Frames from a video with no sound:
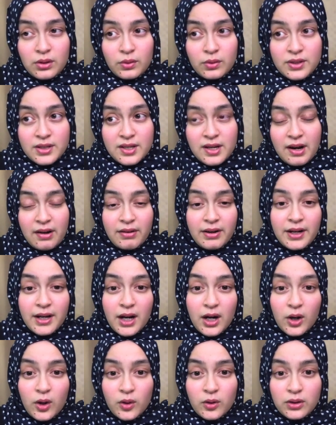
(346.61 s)
was carried
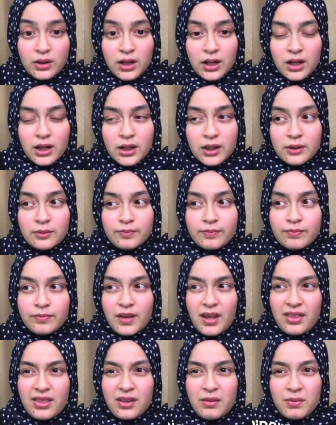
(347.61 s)
out.
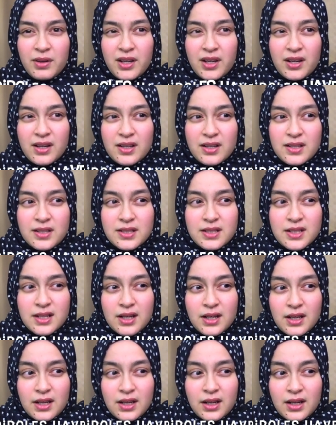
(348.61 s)
I think because
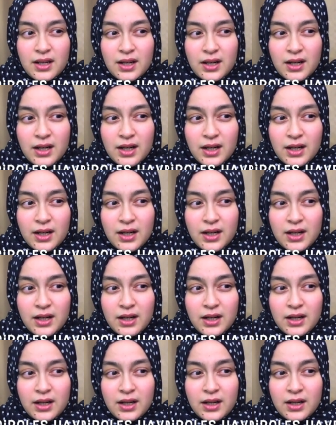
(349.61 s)

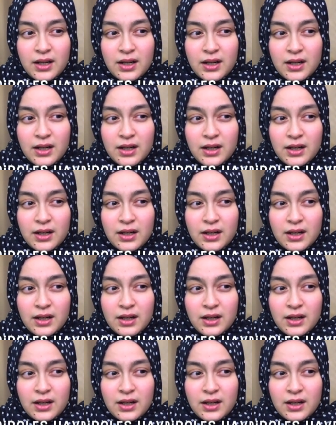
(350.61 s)
I